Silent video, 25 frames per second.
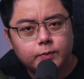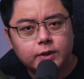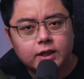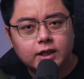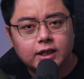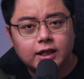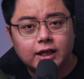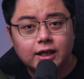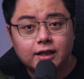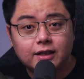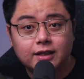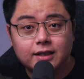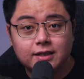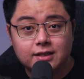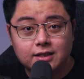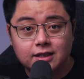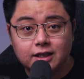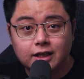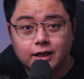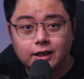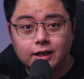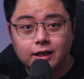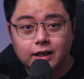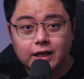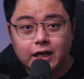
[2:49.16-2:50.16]
me click this
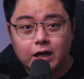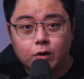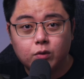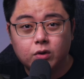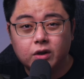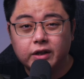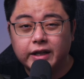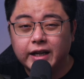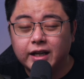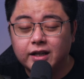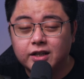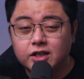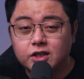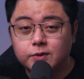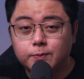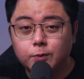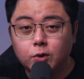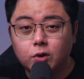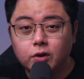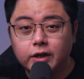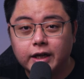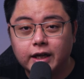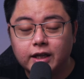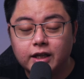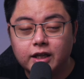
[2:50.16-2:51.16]
link? I will get a
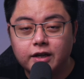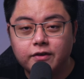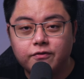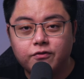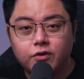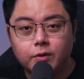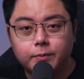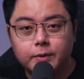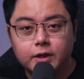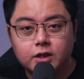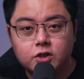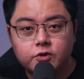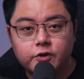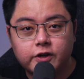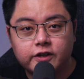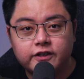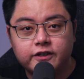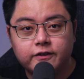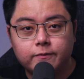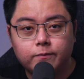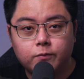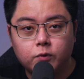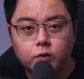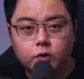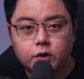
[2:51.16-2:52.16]
small candy from
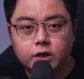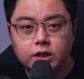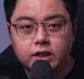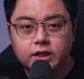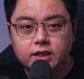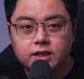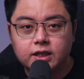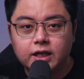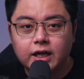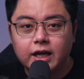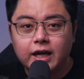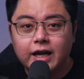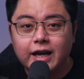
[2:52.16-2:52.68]
Interactive Brokers